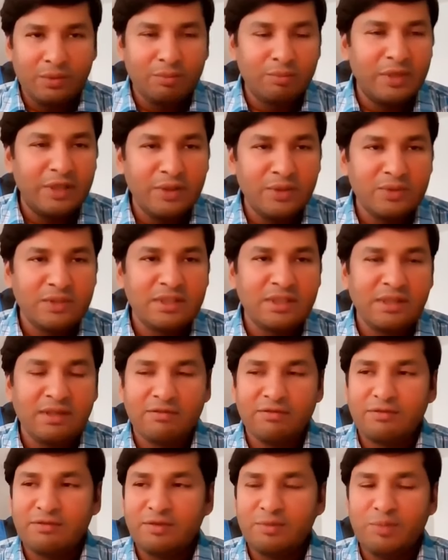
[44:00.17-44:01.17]
go by
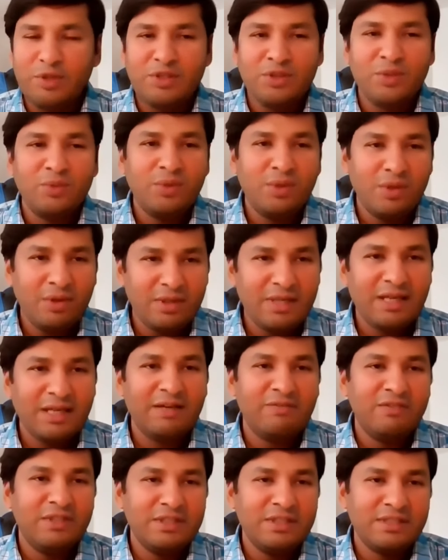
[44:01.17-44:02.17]
yourself, but you will not
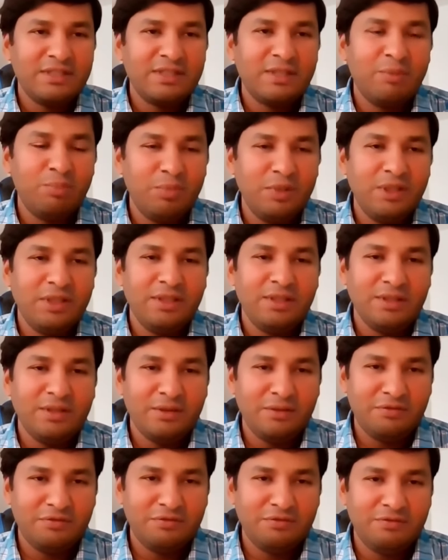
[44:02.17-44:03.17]
have this company
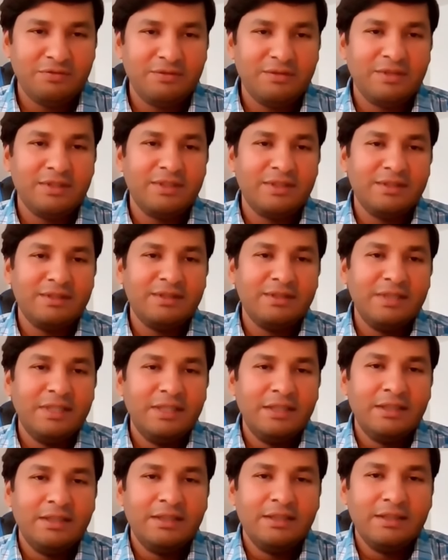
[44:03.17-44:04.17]
of
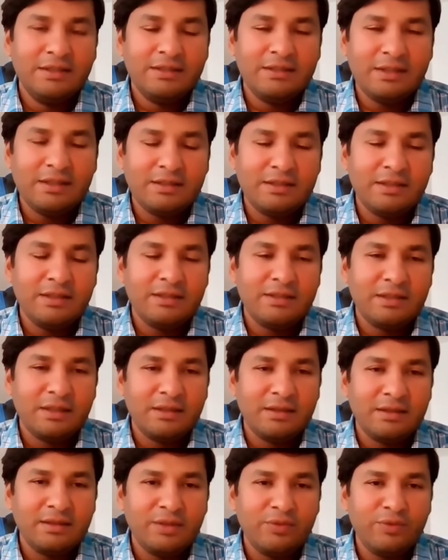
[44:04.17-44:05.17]
Sajjana
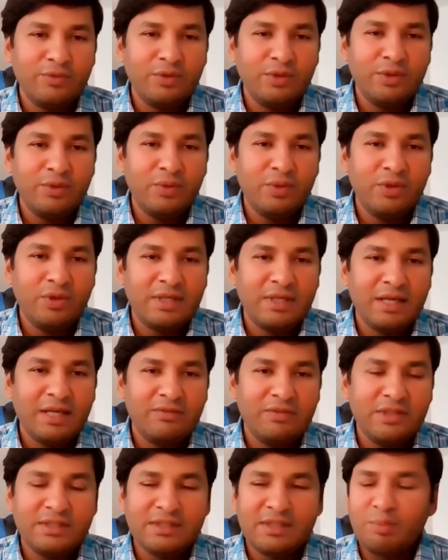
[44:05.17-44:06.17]
Sangati. You will not
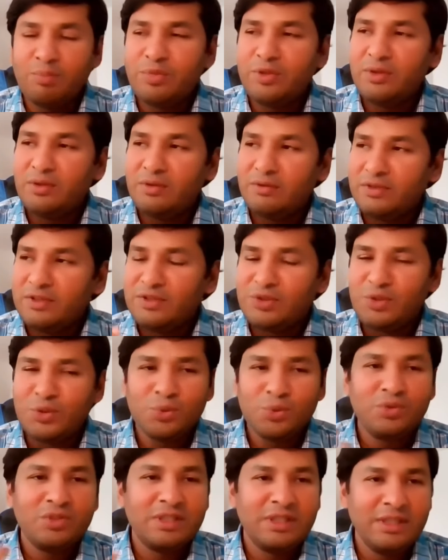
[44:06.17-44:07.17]
have this company of these
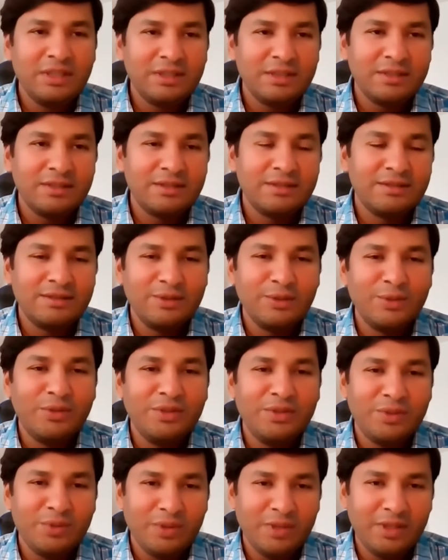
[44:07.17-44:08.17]
truth seekers
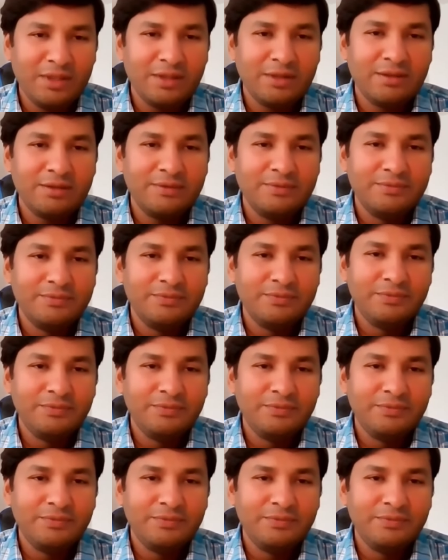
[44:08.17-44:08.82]
going together.